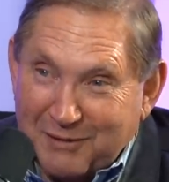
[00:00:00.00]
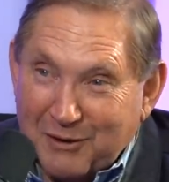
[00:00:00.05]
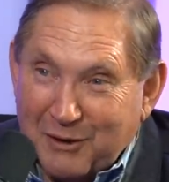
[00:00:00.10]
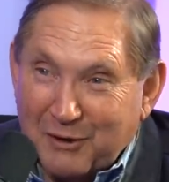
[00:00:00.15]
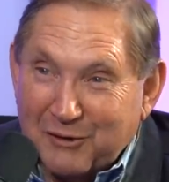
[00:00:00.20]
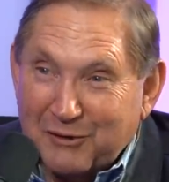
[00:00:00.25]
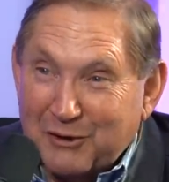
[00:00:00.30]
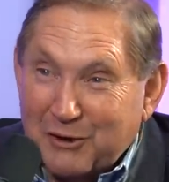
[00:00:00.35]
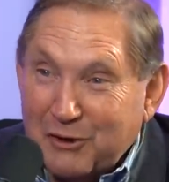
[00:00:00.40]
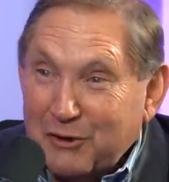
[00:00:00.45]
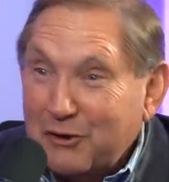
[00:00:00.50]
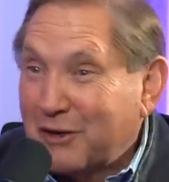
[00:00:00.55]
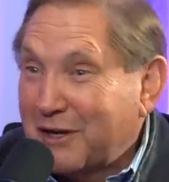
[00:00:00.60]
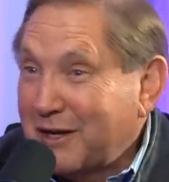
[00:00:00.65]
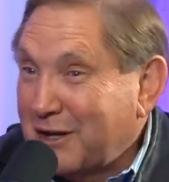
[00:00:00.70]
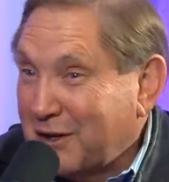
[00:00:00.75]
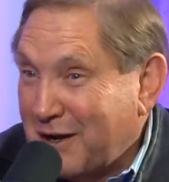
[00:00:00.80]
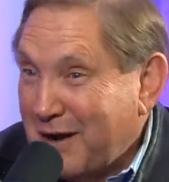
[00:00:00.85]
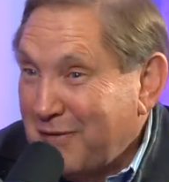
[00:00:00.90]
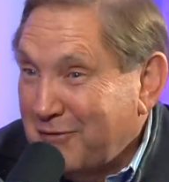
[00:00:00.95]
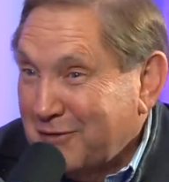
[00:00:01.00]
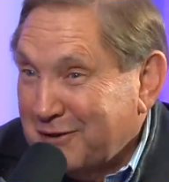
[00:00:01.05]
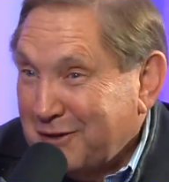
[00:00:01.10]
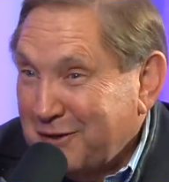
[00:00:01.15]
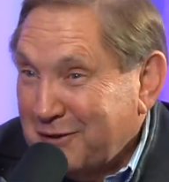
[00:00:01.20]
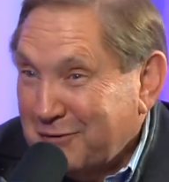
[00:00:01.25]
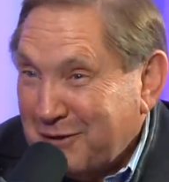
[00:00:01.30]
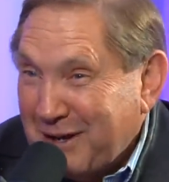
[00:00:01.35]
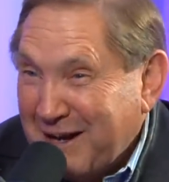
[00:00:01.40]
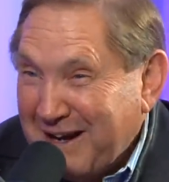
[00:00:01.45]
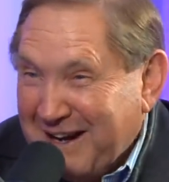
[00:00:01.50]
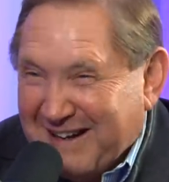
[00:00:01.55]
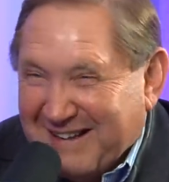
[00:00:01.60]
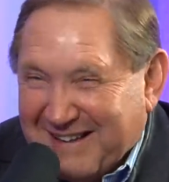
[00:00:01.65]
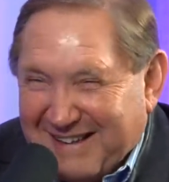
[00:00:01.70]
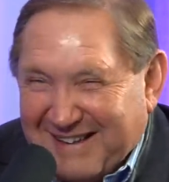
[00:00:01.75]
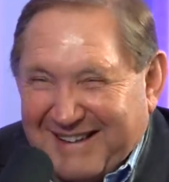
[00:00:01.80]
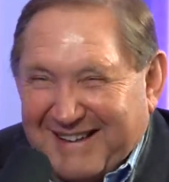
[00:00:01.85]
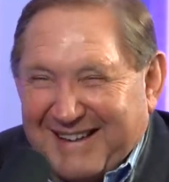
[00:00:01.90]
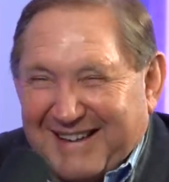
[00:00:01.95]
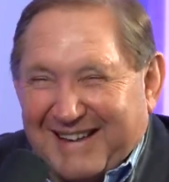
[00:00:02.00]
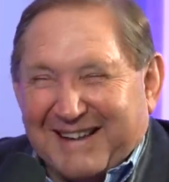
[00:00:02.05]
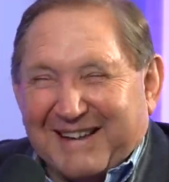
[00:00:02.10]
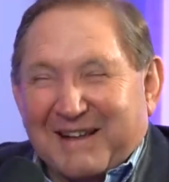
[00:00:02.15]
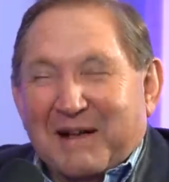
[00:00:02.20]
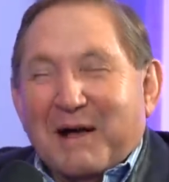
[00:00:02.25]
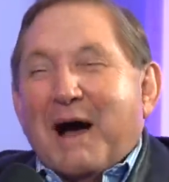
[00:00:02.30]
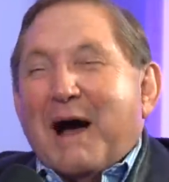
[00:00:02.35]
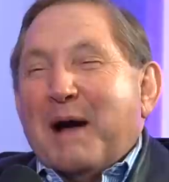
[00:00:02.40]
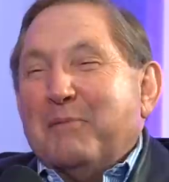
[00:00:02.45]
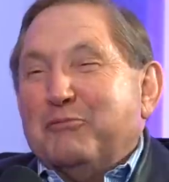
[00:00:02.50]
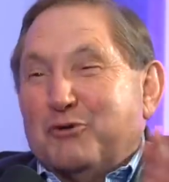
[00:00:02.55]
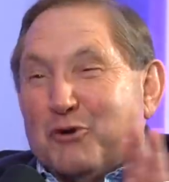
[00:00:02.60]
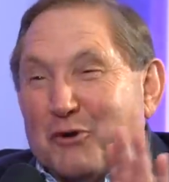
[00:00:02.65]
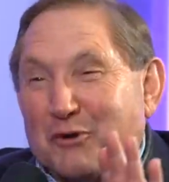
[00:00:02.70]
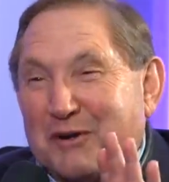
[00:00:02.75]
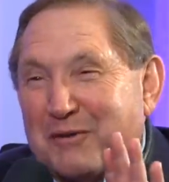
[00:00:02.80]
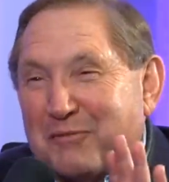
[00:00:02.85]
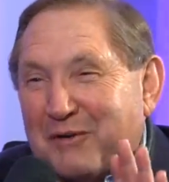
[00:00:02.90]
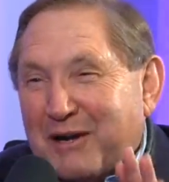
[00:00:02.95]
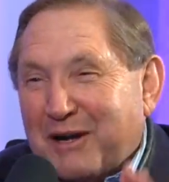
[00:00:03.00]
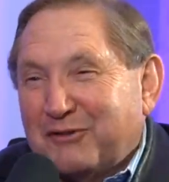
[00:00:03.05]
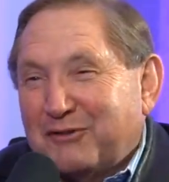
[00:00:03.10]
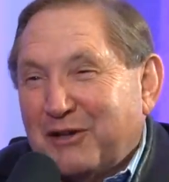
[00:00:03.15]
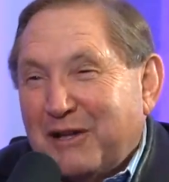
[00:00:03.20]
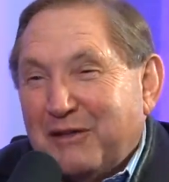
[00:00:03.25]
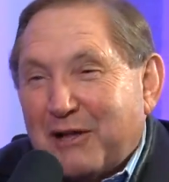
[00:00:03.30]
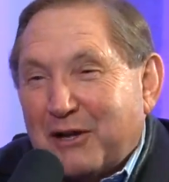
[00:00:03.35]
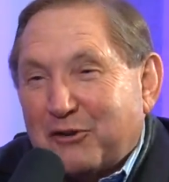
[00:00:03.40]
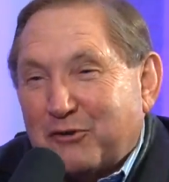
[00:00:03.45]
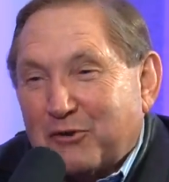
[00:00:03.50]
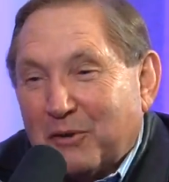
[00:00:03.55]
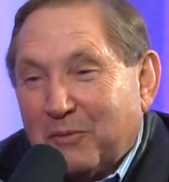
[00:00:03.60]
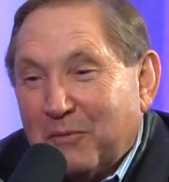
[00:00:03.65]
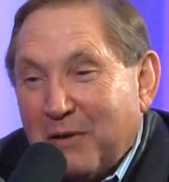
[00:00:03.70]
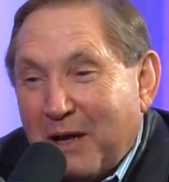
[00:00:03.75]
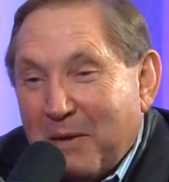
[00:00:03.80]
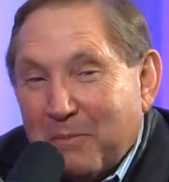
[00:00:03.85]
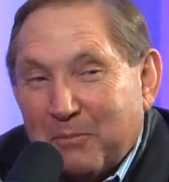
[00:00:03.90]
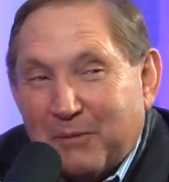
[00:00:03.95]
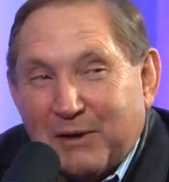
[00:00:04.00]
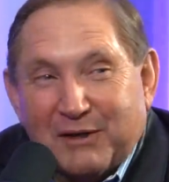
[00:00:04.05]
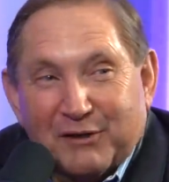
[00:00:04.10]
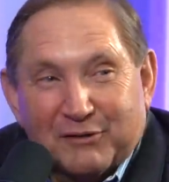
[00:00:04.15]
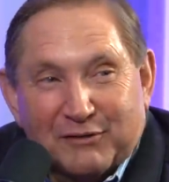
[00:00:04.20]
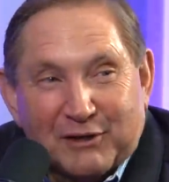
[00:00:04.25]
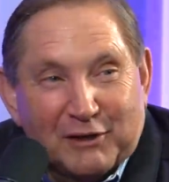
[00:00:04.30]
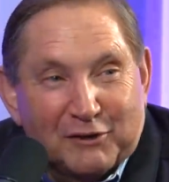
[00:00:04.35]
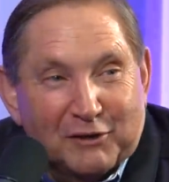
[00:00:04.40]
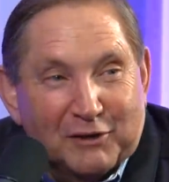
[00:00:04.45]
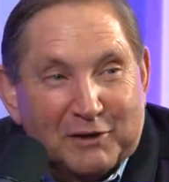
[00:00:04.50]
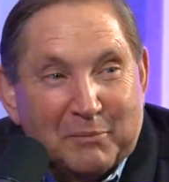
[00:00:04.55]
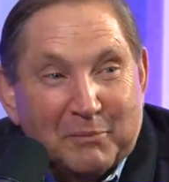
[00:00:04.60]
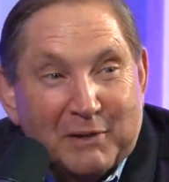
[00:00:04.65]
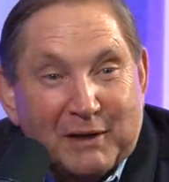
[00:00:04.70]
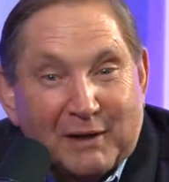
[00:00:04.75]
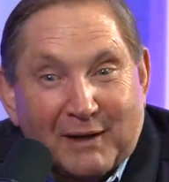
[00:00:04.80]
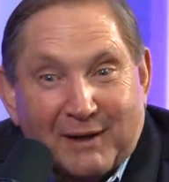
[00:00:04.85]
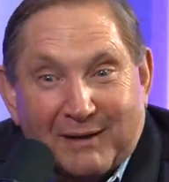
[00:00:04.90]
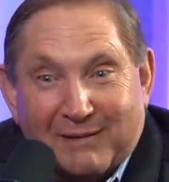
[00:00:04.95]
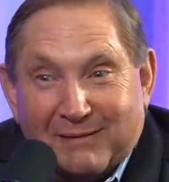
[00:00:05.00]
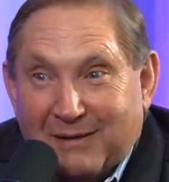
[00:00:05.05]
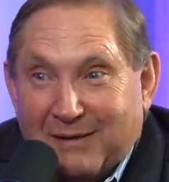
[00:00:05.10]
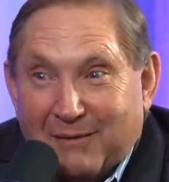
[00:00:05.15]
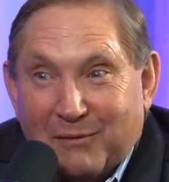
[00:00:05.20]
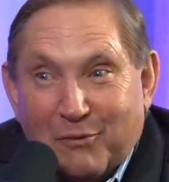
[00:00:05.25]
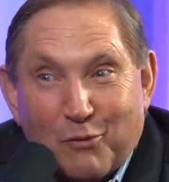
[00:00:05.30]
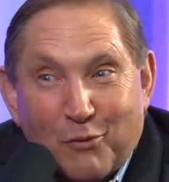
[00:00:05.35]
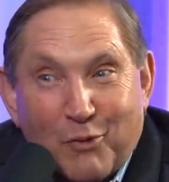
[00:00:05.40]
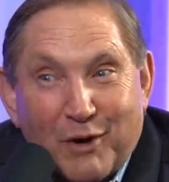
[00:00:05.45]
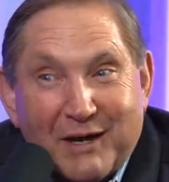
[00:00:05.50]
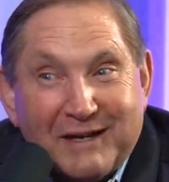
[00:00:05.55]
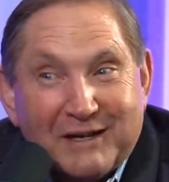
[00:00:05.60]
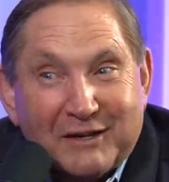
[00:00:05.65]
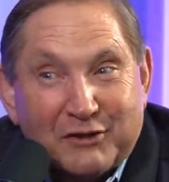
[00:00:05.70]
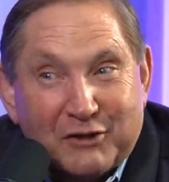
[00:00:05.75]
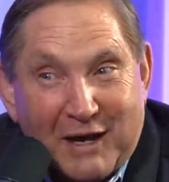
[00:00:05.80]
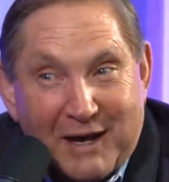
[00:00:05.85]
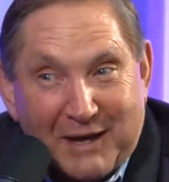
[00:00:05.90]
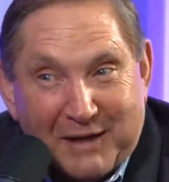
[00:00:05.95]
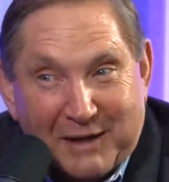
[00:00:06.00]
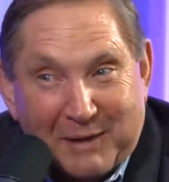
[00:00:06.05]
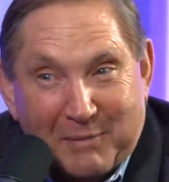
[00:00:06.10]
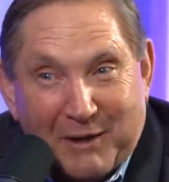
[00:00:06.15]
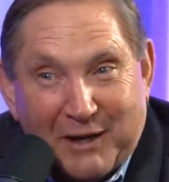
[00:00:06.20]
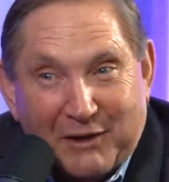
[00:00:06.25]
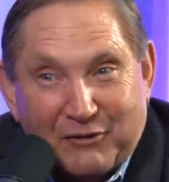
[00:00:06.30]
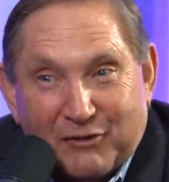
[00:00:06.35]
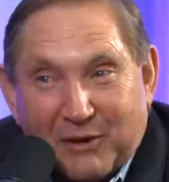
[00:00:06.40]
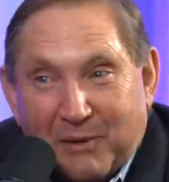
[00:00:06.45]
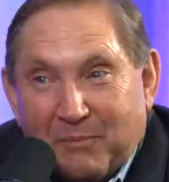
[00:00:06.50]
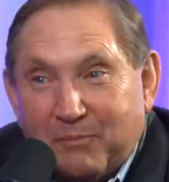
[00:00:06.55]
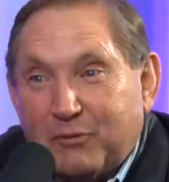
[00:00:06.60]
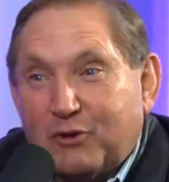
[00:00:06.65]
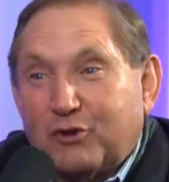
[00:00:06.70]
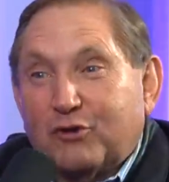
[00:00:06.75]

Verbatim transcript: You're going to cover these, right? I'm joking when I say that to them because they look at me like, what are you talking about, Jim?